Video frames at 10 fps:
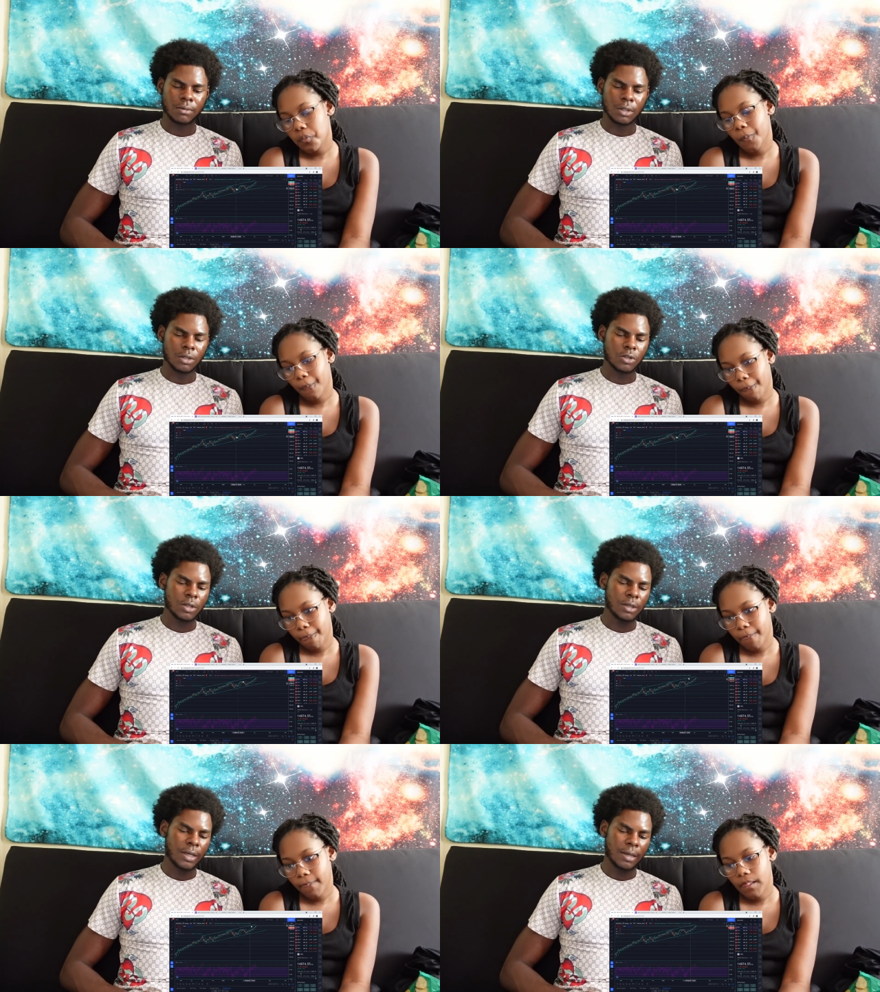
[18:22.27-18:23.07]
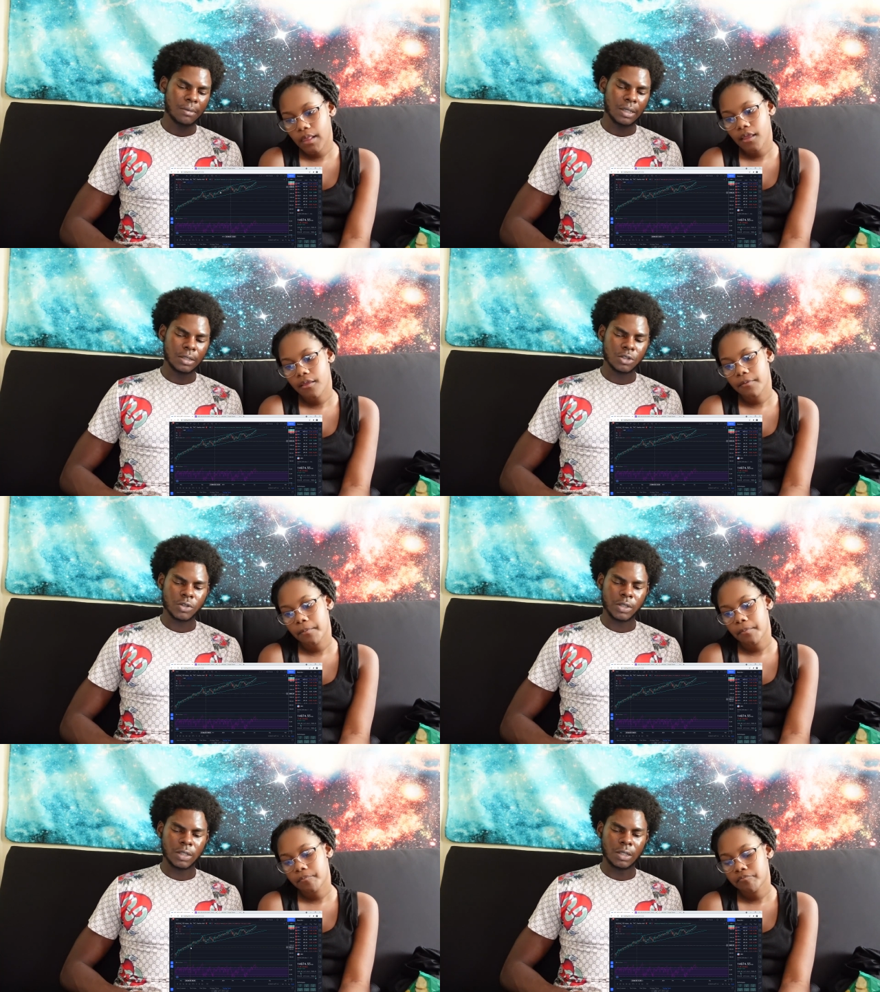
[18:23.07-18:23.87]
Speaker 1: The trend line means it's
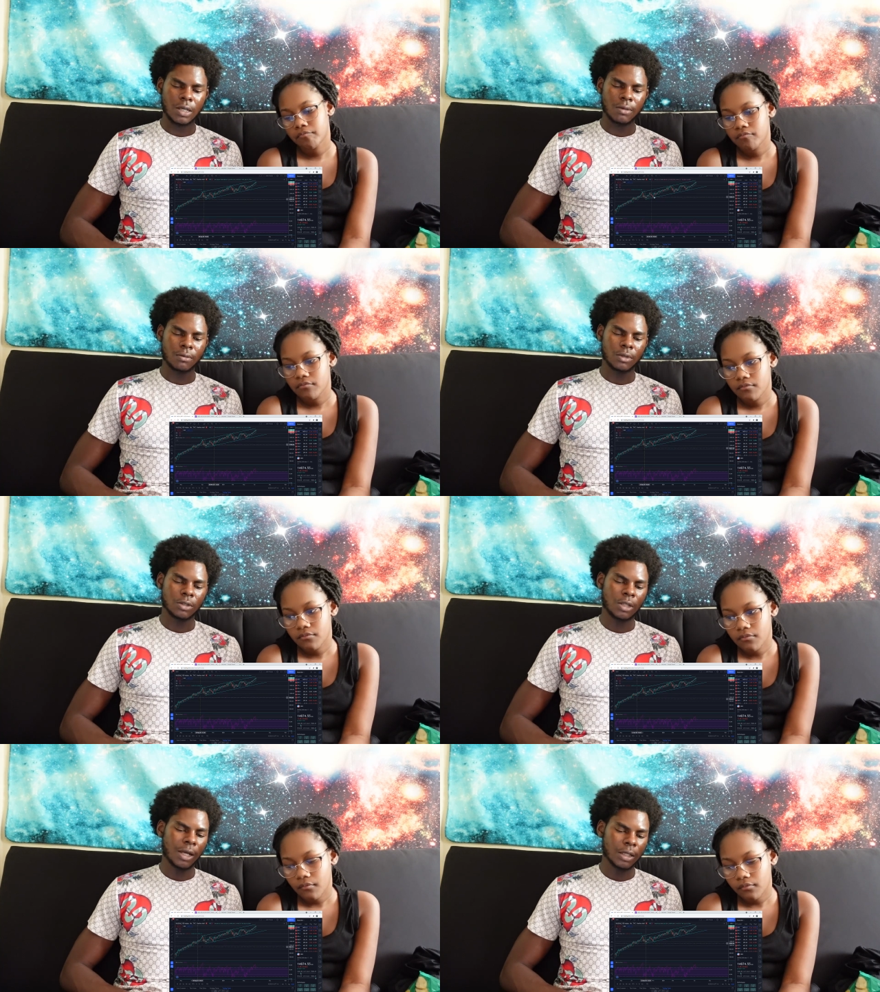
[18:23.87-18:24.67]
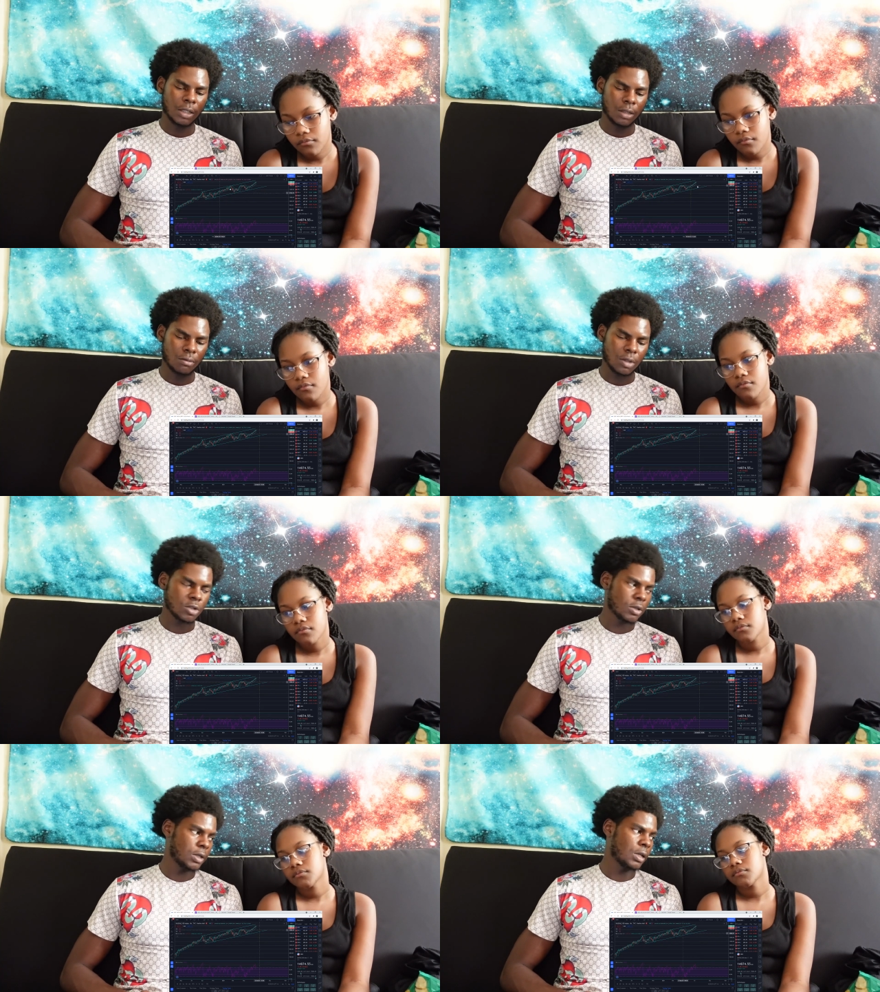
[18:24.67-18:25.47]
trending up. The stock can either be
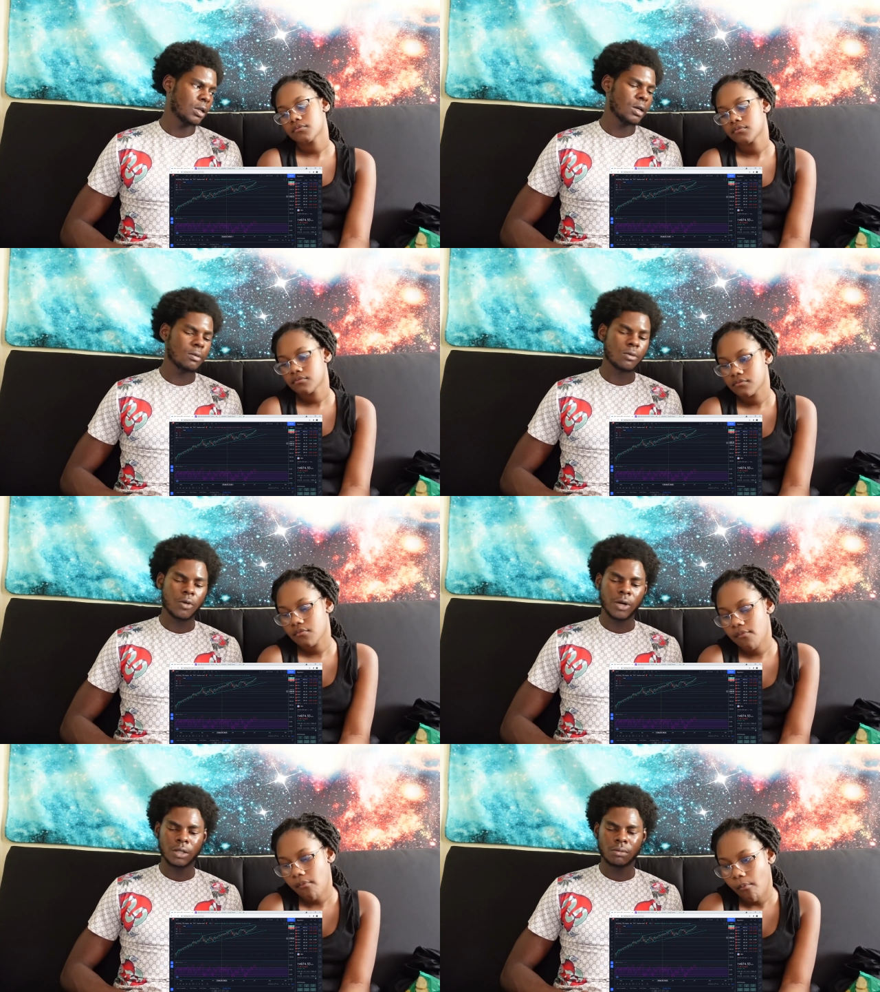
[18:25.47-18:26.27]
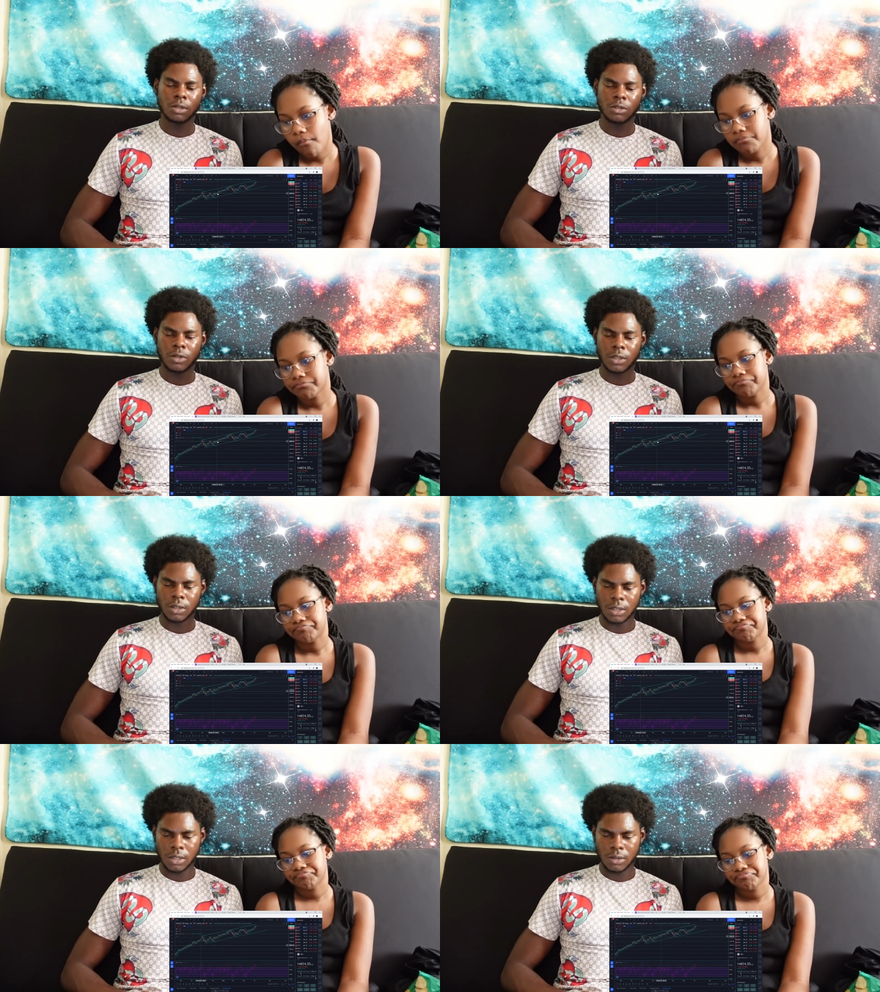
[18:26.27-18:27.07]
trending up or it could be
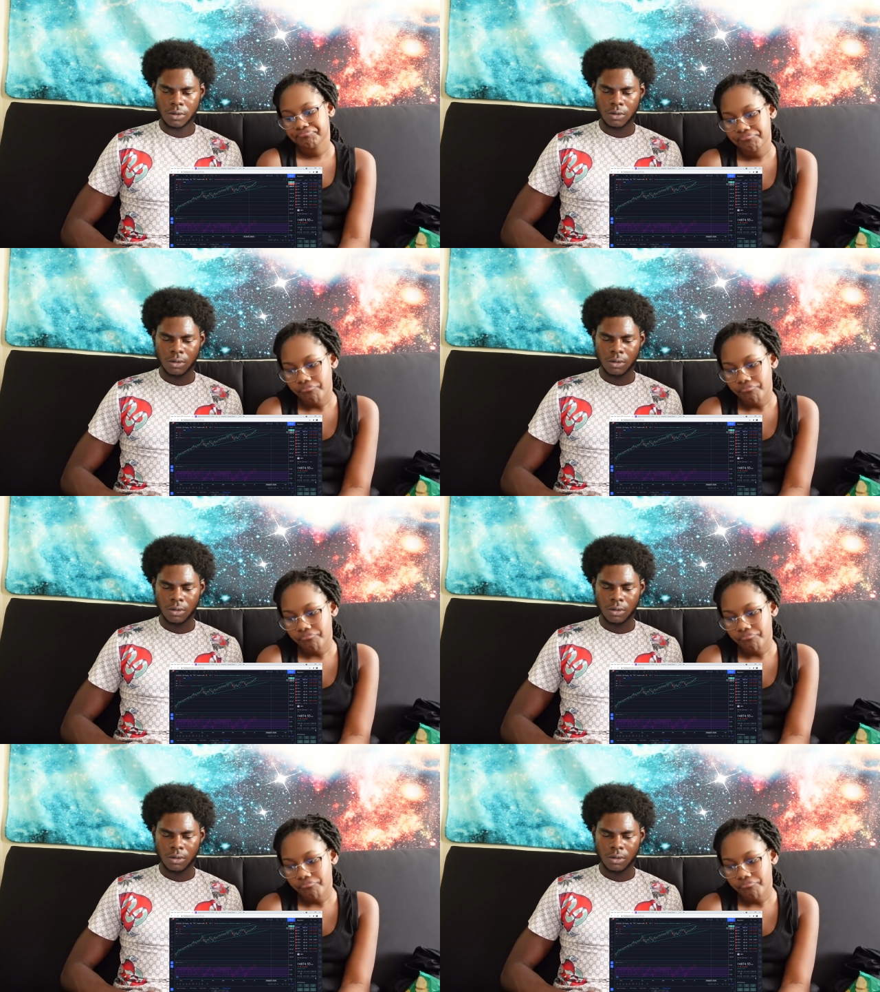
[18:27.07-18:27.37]
trending down.